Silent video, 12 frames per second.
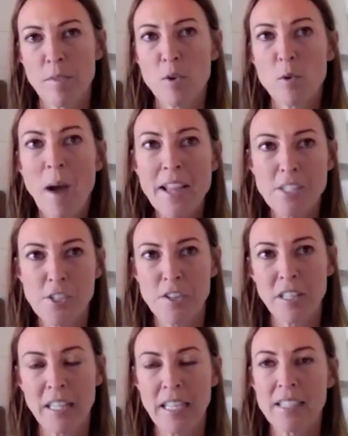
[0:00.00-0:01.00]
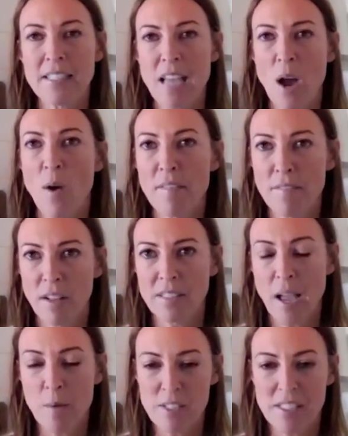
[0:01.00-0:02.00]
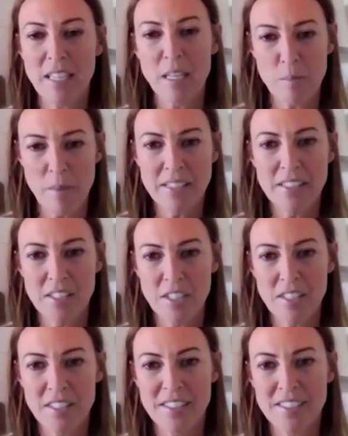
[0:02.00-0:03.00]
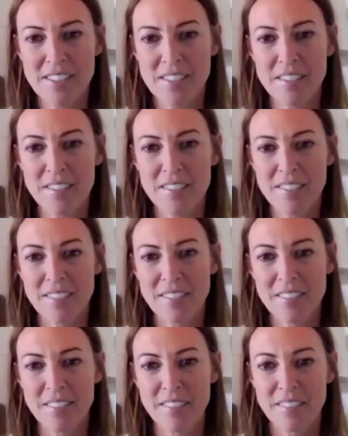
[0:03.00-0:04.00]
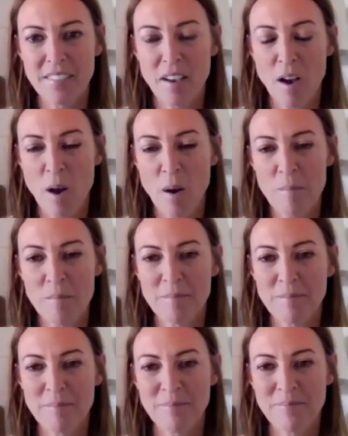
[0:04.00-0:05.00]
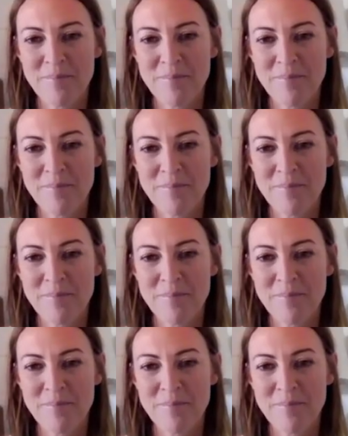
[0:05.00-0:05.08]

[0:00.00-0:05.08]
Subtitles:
through my journaling is how I felt I was getting messages. Um,